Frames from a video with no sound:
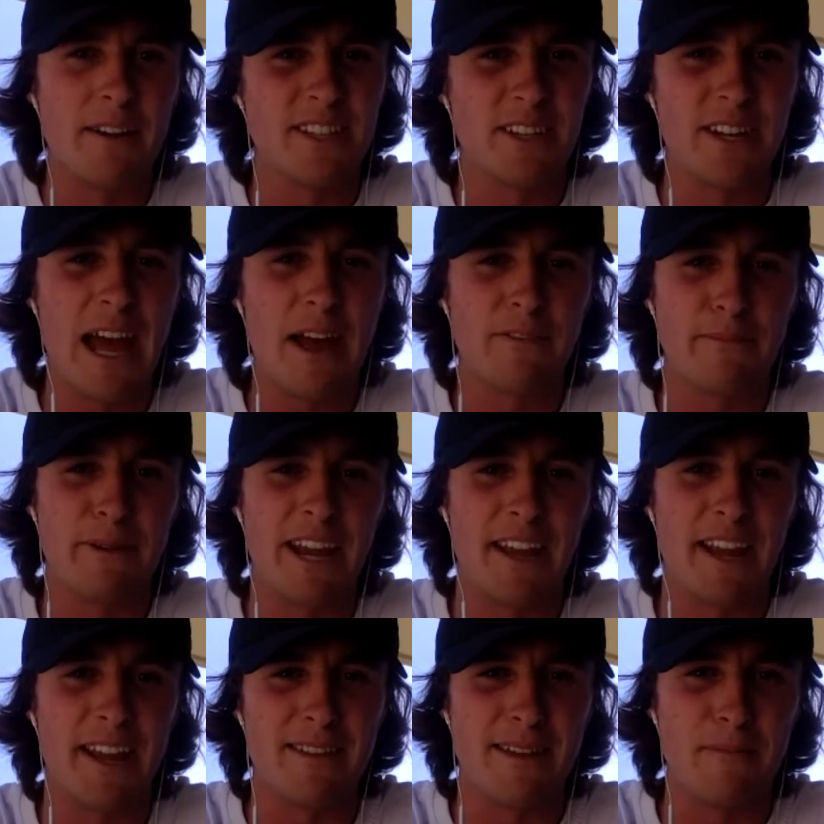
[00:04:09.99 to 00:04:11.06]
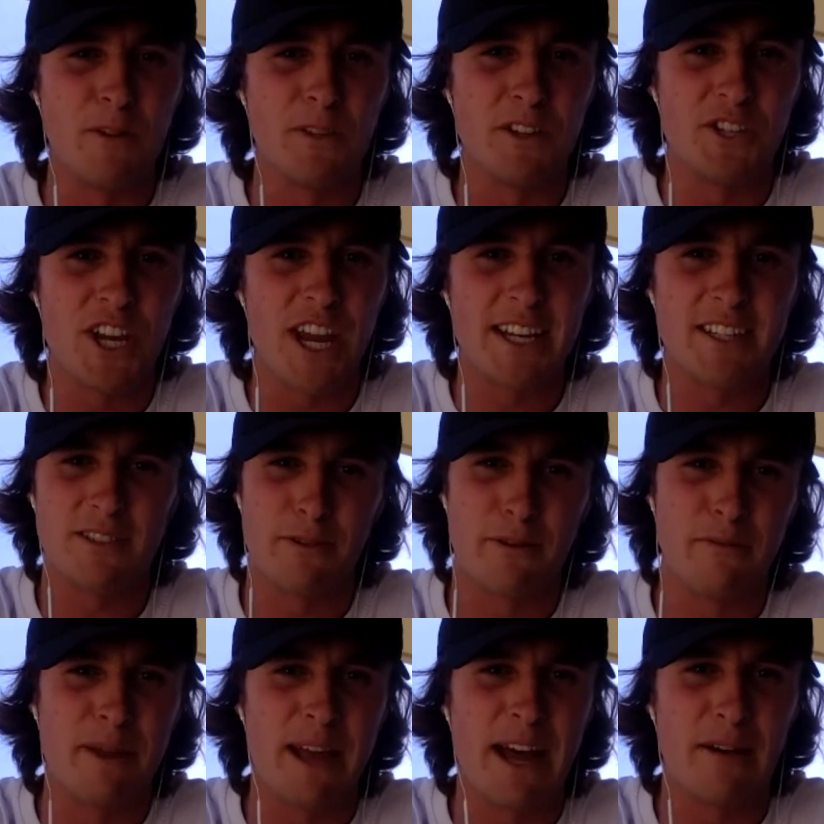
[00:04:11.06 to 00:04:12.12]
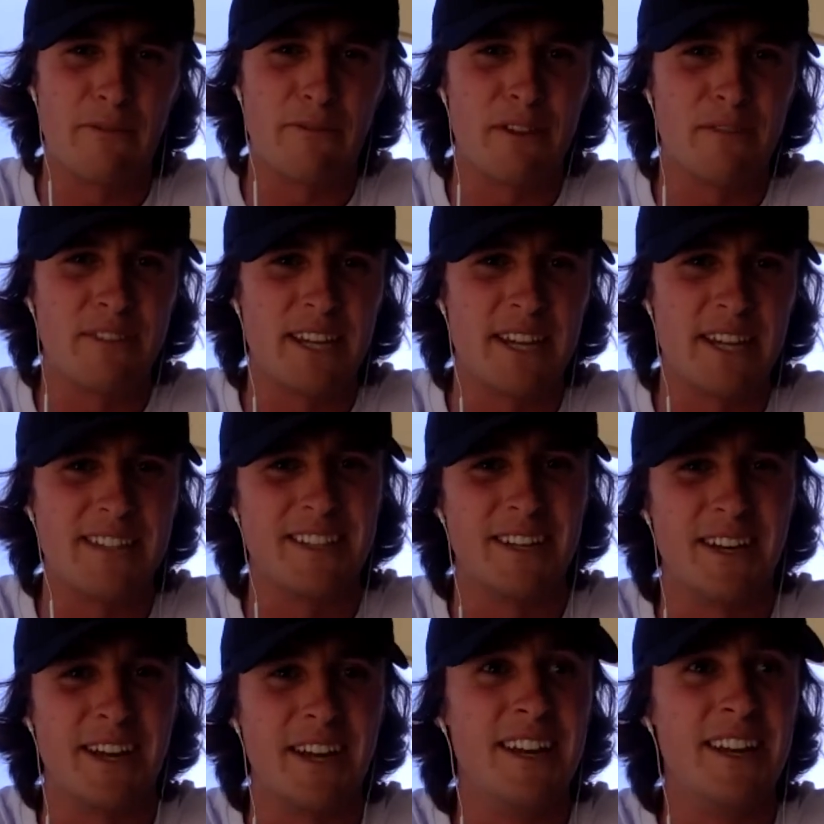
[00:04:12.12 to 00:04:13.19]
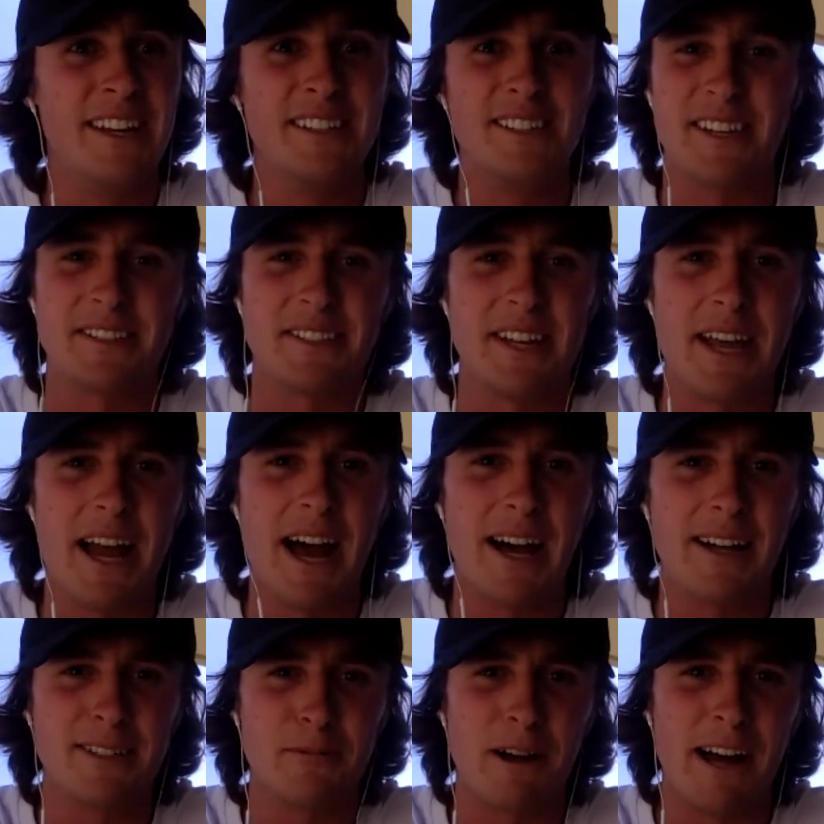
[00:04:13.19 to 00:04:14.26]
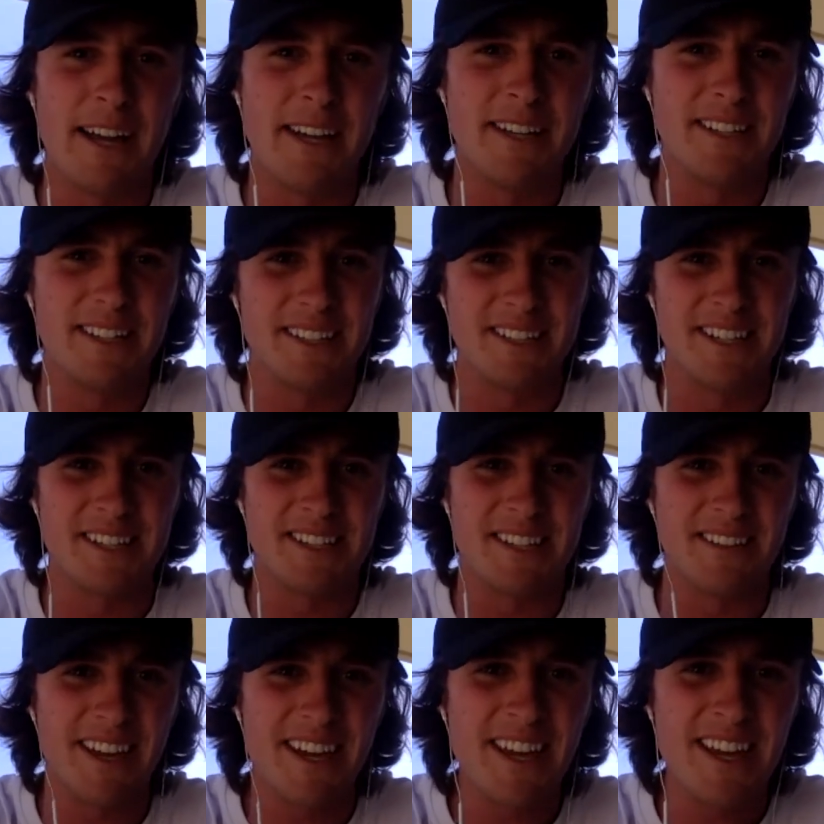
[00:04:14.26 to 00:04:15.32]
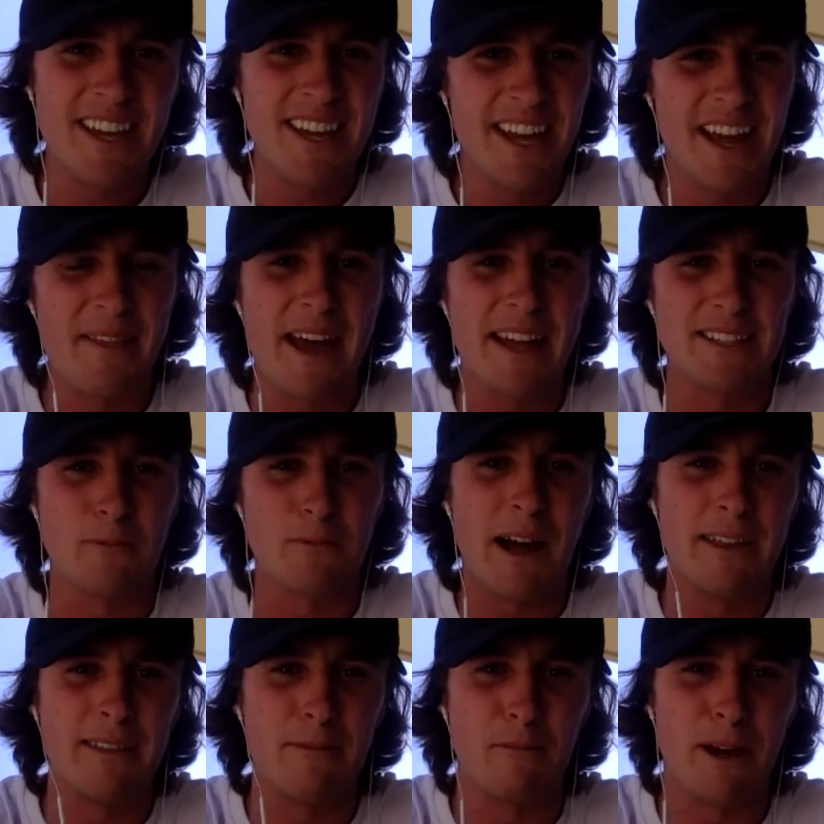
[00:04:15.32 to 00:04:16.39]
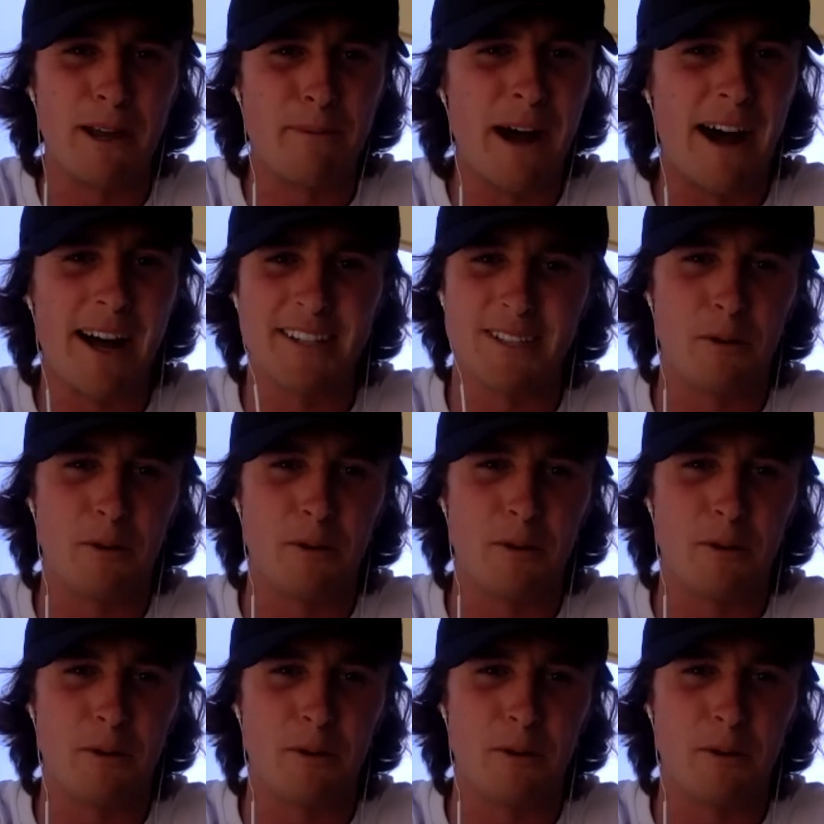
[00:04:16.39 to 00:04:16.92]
So you have to be able to hit them on the chest from about 50 to 60 yards away consistently, and that's a way that we pass.